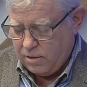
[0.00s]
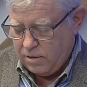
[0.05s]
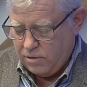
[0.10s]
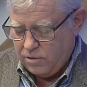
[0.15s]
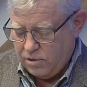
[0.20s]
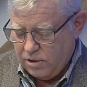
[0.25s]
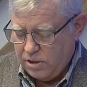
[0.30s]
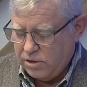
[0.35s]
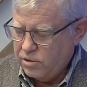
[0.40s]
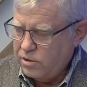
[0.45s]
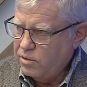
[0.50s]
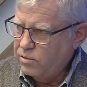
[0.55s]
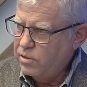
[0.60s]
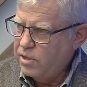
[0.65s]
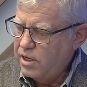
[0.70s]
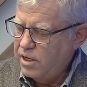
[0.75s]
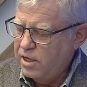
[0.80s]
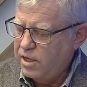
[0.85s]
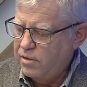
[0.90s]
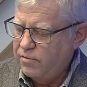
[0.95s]
just on
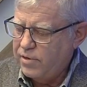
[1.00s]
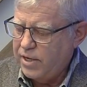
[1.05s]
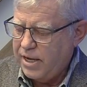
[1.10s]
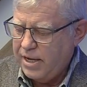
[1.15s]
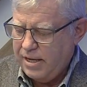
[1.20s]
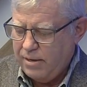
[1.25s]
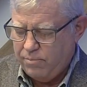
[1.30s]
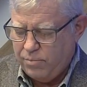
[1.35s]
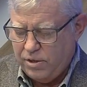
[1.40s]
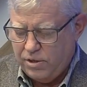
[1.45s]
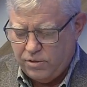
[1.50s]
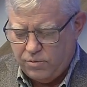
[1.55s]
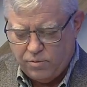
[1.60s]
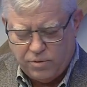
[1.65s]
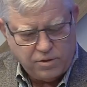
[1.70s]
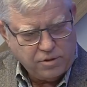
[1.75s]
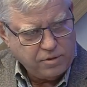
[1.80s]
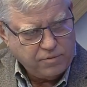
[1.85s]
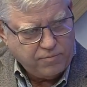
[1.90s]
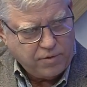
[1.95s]
the head of a handpiece,
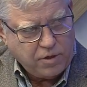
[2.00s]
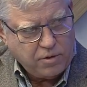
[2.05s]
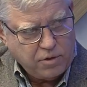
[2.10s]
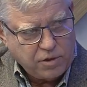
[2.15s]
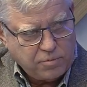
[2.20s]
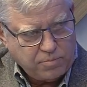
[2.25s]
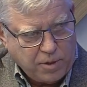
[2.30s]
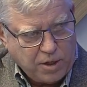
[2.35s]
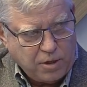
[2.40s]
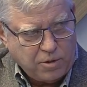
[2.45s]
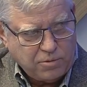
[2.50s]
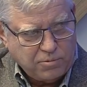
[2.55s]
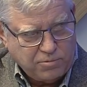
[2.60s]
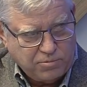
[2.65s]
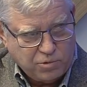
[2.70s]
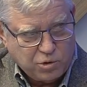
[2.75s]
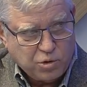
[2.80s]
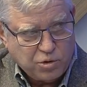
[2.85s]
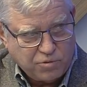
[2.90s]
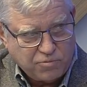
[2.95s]
which is a very small
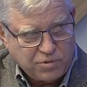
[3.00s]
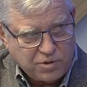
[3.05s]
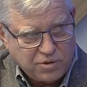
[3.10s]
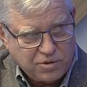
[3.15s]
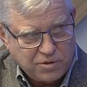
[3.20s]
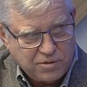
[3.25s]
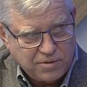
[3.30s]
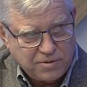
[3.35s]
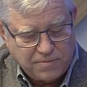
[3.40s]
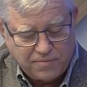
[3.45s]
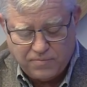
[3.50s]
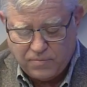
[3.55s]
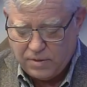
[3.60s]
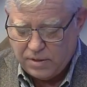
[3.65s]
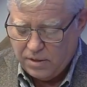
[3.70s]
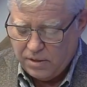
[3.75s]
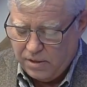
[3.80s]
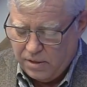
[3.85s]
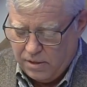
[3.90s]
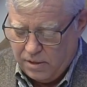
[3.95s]
surface,
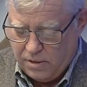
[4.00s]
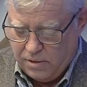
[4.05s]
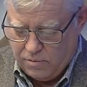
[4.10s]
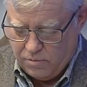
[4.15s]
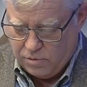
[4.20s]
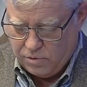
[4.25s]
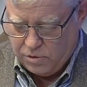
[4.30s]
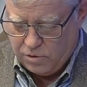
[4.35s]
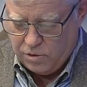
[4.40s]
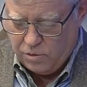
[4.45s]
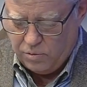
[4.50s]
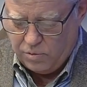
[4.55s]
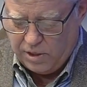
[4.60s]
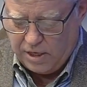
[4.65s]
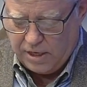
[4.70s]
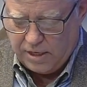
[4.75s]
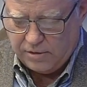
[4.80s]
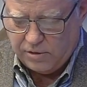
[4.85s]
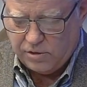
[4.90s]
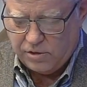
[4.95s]
was
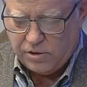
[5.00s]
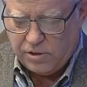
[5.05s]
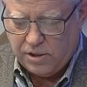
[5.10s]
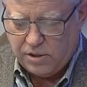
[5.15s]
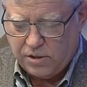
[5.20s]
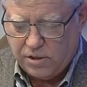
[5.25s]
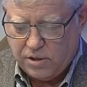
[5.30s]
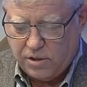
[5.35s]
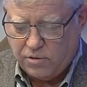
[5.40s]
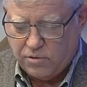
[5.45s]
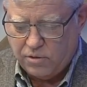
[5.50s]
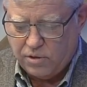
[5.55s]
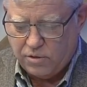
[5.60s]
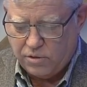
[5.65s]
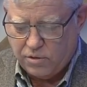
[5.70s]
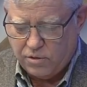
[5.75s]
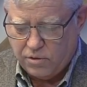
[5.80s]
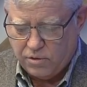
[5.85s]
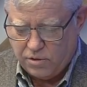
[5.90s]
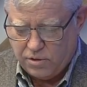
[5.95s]

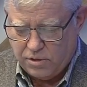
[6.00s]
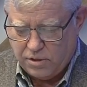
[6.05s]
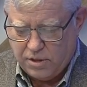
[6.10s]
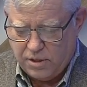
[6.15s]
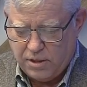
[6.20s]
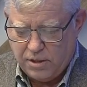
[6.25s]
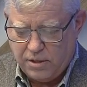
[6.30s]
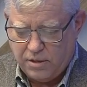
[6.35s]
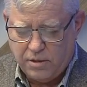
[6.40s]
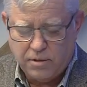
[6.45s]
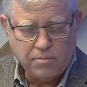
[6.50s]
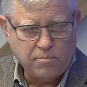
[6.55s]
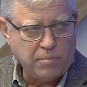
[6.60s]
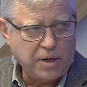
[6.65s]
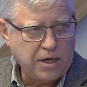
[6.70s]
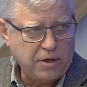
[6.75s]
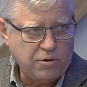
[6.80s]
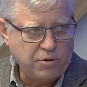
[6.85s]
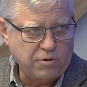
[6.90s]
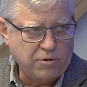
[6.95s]
2,613
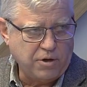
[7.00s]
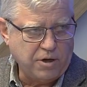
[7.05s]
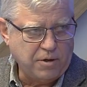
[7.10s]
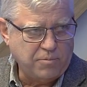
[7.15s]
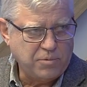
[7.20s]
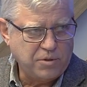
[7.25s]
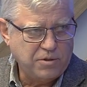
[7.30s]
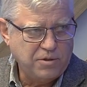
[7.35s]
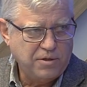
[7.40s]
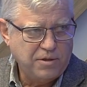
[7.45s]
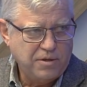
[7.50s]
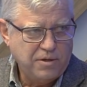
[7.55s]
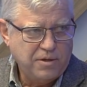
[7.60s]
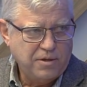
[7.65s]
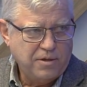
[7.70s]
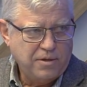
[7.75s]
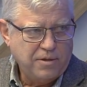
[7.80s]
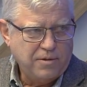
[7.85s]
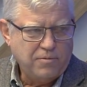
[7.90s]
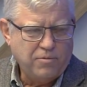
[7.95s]
micrograms.
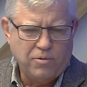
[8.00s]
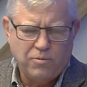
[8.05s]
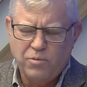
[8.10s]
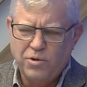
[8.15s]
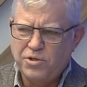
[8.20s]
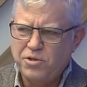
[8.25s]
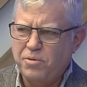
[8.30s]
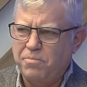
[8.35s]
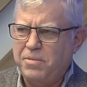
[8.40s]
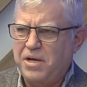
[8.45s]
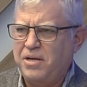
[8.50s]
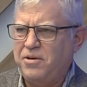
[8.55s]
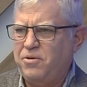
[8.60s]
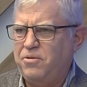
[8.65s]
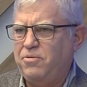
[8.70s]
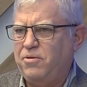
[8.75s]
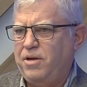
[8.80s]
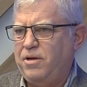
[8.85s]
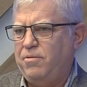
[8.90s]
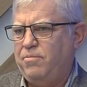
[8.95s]
Well, what's a
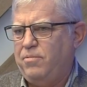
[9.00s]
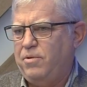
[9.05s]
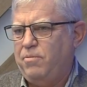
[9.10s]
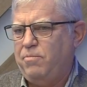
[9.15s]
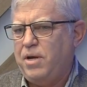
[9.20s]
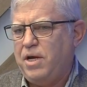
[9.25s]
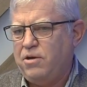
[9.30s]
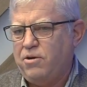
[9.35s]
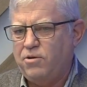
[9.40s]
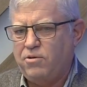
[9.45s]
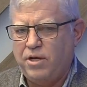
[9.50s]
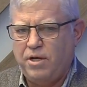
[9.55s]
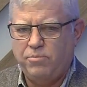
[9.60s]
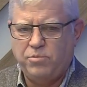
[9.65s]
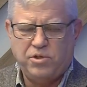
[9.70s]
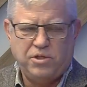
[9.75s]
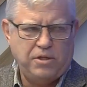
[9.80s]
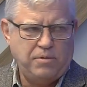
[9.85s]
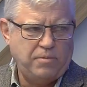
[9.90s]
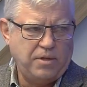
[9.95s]
microgram? A microgram
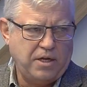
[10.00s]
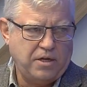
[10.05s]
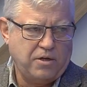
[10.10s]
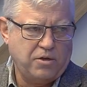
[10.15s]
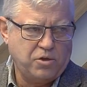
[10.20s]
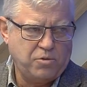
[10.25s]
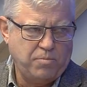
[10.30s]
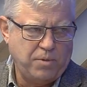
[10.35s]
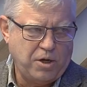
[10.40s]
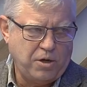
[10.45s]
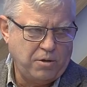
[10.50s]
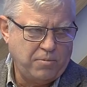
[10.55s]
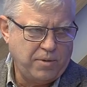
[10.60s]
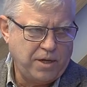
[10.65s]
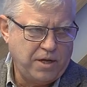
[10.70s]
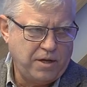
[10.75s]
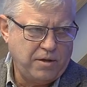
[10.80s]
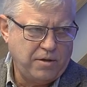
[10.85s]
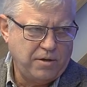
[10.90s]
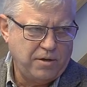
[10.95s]
seems like a small
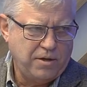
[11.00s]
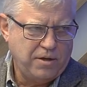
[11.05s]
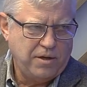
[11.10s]
amount,